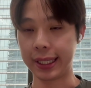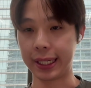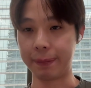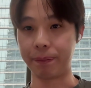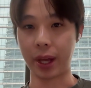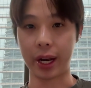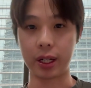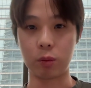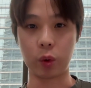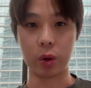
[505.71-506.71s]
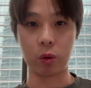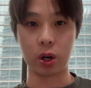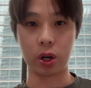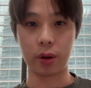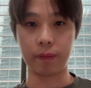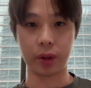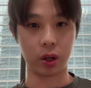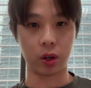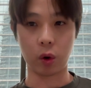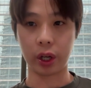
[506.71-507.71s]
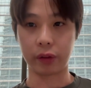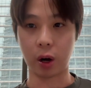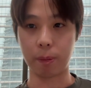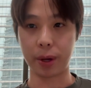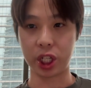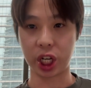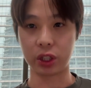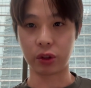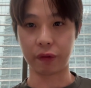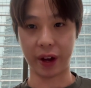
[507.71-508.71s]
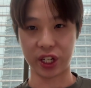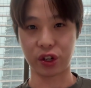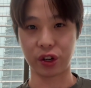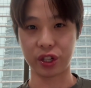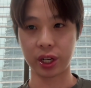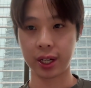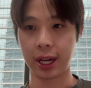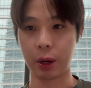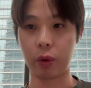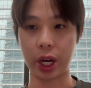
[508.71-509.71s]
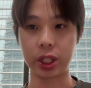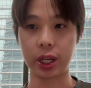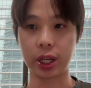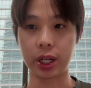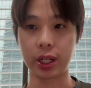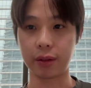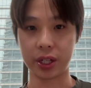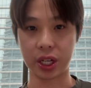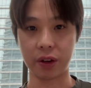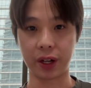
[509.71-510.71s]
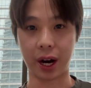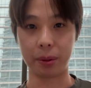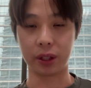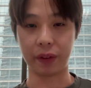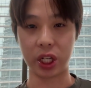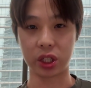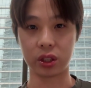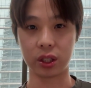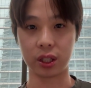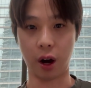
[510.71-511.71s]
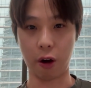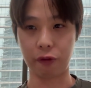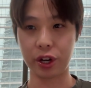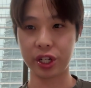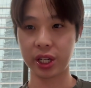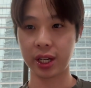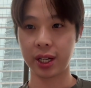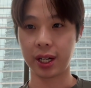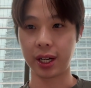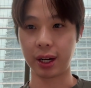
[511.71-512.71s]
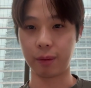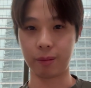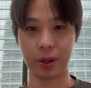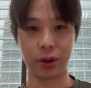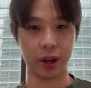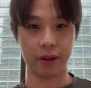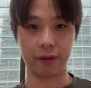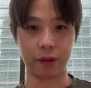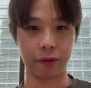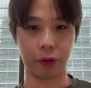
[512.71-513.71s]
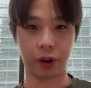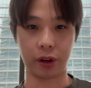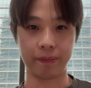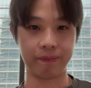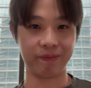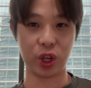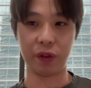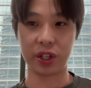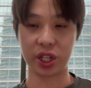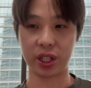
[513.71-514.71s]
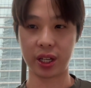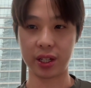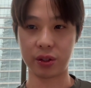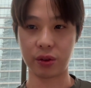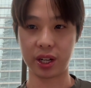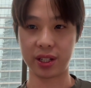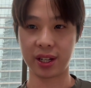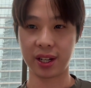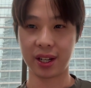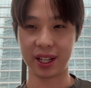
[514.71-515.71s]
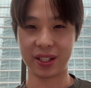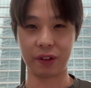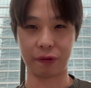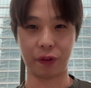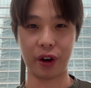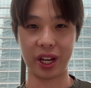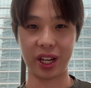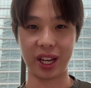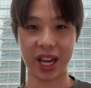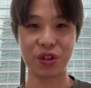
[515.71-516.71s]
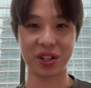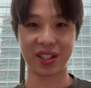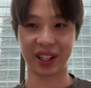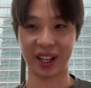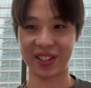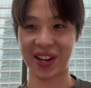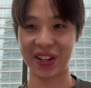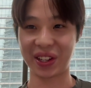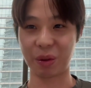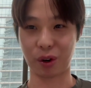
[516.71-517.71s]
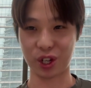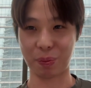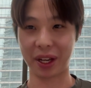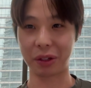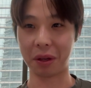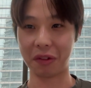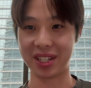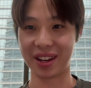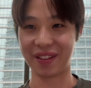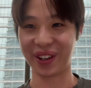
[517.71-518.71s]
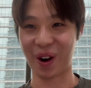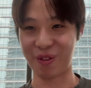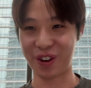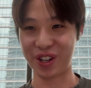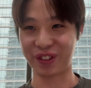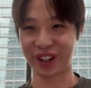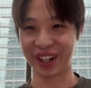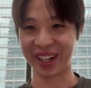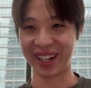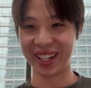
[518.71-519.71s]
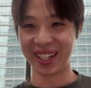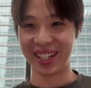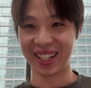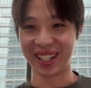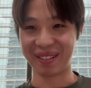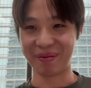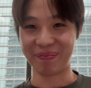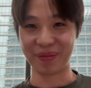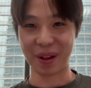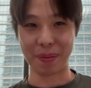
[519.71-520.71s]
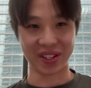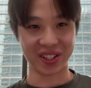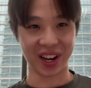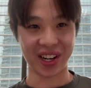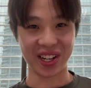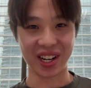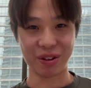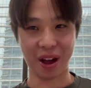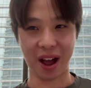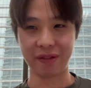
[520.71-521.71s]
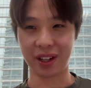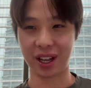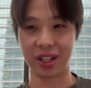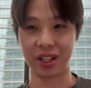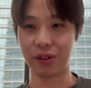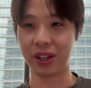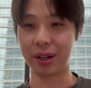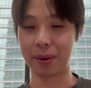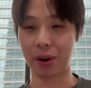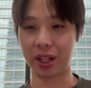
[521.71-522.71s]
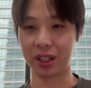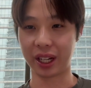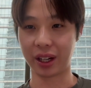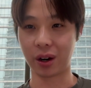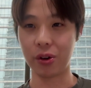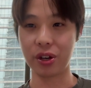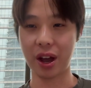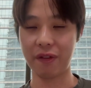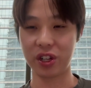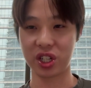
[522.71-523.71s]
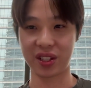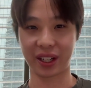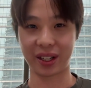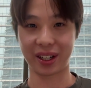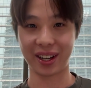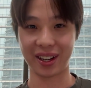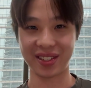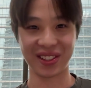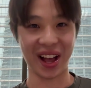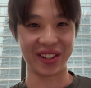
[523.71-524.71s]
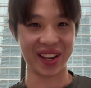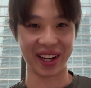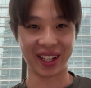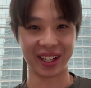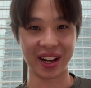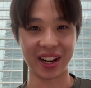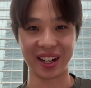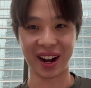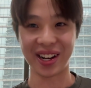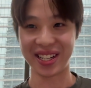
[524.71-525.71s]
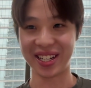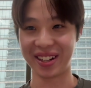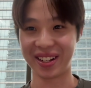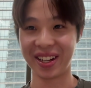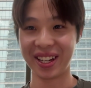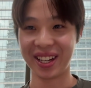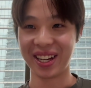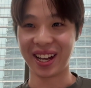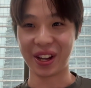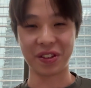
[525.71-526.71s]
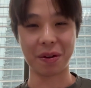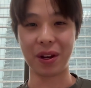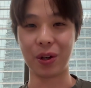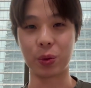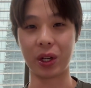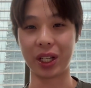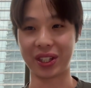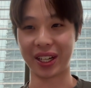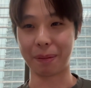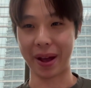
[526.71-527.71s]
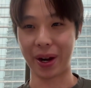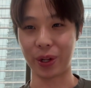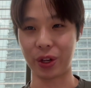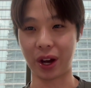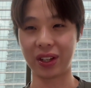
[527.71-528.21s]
And we were, going around pitching to investors, and we actually did receive a couple of angel offers. And for university students, it's a very interesting, exciting prospect to be receiving offers for a business idea that you have. And you think about it, and like all you have is just like a slide deck and an idea, and you have somebody who's willing to take a bet on you.